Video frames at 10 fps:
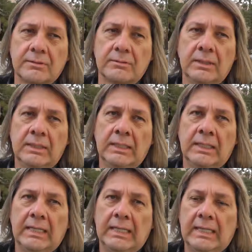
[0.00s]
to
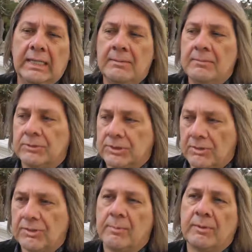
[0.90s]

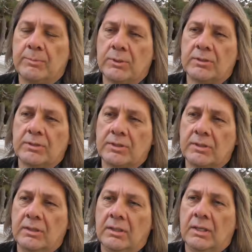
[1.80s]
show some of the books,
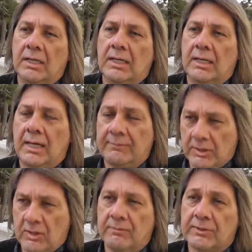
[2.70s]
have
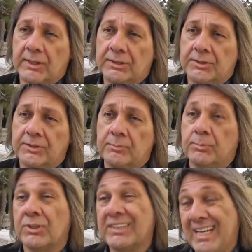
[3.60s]
the conversations,
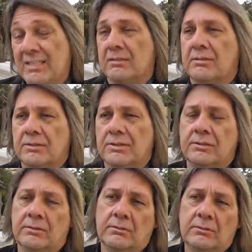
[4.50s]
and present
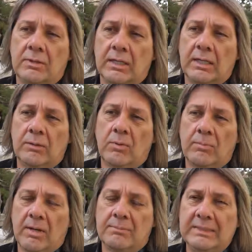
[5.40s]
to
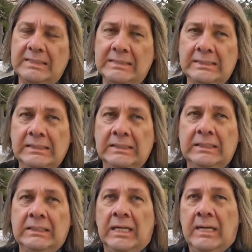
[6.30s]
what might be
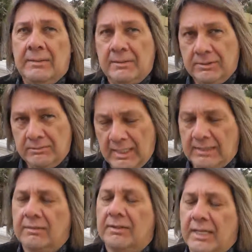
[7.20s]

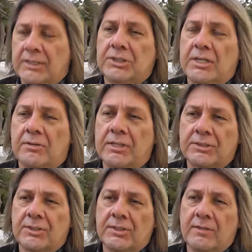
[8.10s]
the next
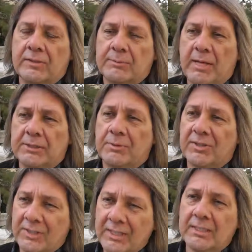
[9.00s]
generation of service management
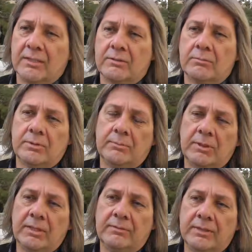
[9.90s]
thinking that we
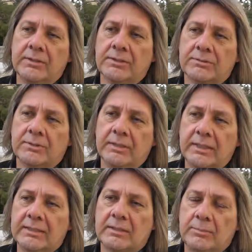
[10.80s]
believe the industry
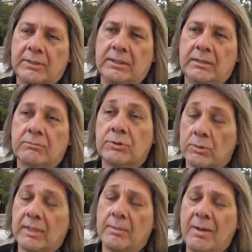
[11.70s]
needs to be
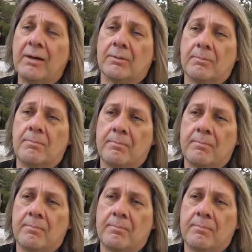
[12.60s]
talking about.